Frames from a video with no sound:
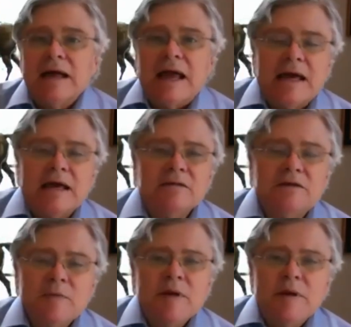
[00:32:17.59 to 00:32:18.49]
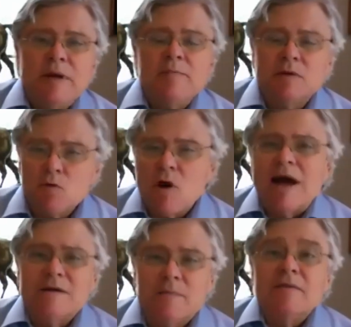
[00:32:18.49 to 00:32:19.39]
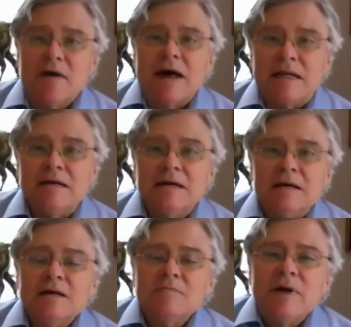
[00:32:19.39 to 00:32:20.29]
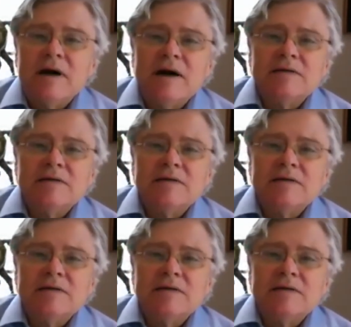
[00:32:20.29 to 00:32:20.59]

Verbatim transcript: and too many people are right about that because